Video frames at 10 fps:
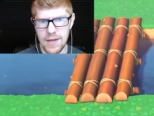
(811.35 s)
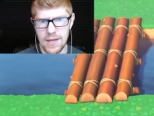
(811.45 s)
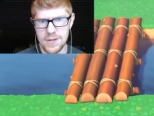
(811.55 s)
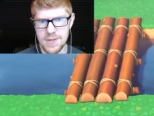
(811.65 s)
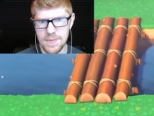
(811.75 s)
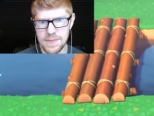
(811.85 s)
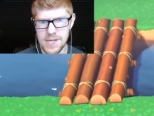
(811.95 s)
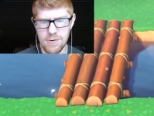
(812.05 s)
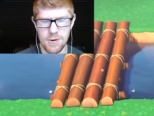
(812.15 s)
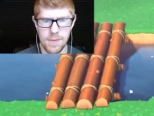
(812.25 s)
I, sometimes
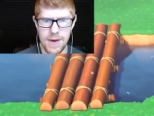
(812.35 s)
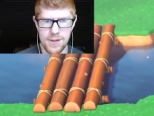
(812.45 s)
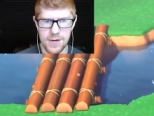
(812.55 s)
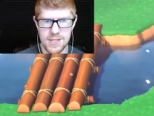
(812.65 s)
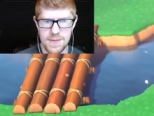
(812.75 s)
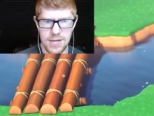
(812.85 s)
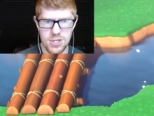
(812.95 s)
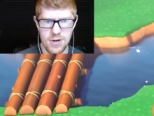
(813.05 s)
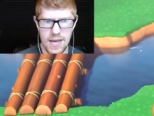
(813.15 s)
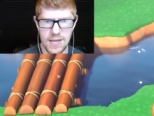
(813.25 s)
I don't really bother because I'm not
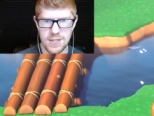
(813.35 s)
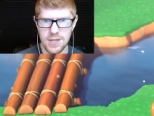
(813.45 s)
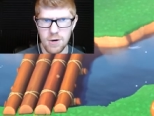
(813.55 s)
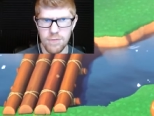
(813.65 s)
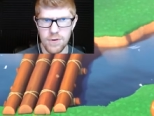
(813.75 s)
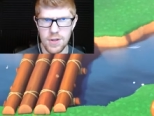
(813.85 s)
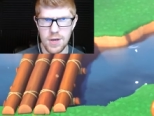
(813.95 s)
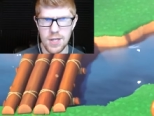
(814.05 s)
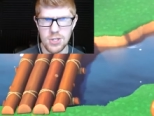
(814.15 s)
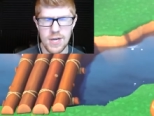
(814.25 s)
trying to go for
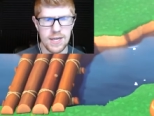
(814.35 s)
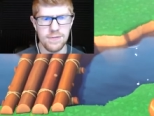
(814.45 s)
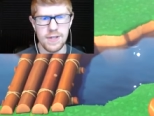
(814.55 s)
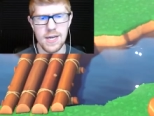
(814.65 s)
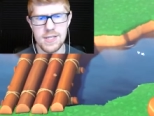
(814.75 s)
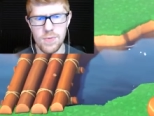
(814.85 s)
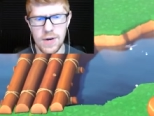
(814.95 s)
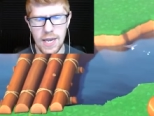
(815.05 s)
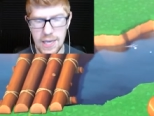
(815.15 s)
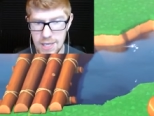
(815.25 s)
the dragonflies.
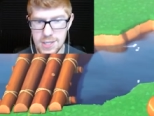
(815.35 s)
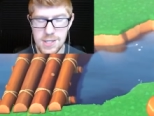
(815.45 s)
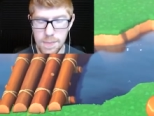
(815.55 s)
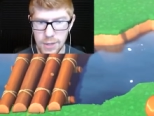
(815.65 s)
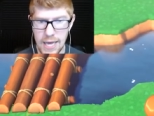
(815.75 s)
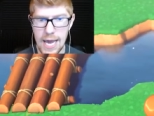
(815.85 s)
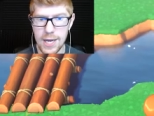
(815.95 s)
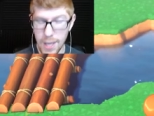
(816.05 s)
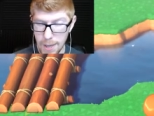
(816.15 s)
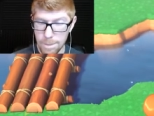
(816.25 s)
What I need is the
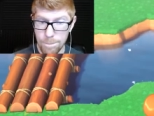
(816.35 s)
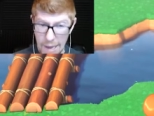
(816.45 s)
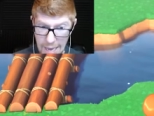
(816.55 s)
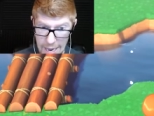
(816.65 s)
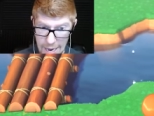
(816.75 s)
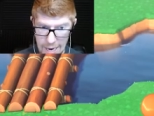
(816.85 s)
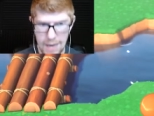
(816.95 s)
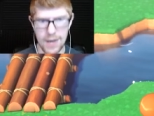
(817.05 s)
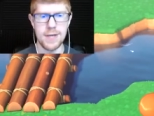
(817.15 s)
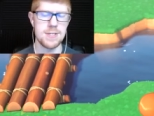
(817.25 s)
black
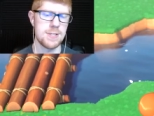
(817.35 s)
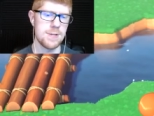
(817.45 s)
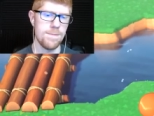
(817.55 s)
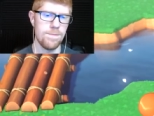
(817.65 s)
bass.